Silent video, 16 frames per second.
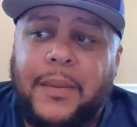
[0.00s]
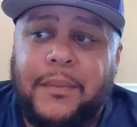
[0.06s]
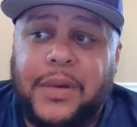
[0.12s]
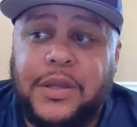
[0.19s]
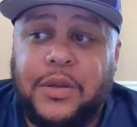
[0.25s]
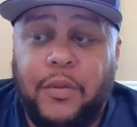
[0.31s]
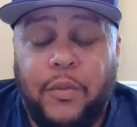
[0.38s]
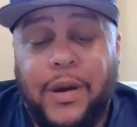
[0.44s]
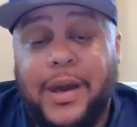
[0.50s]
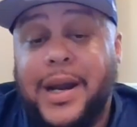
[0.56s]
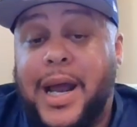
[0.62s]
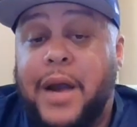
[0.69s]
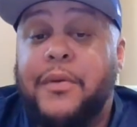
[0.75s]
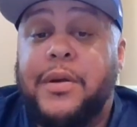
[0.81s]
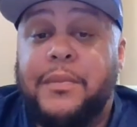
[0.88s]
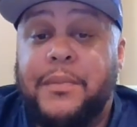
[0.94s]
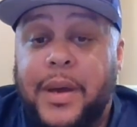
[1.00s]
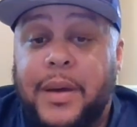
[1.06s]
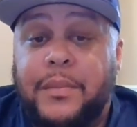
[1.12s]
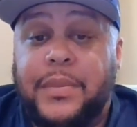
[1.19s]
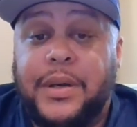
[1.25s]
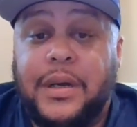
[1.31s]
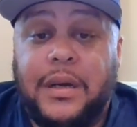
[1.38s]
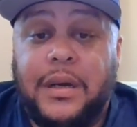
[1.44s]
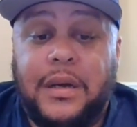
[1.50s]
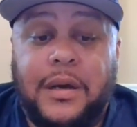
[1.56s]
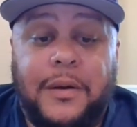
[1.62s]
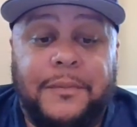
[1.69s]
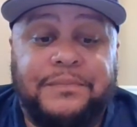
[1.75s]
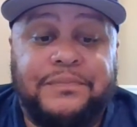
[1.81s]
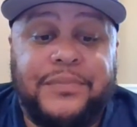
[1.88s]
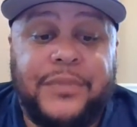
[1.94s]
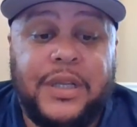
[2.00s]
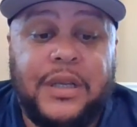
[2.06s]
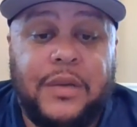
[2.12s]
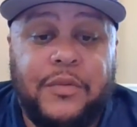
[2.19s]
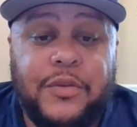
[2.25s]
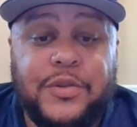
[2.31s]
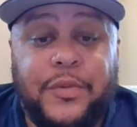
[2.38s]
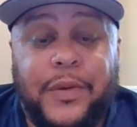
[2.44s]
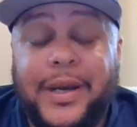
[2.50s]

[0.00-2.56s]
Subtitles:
But the one I remember was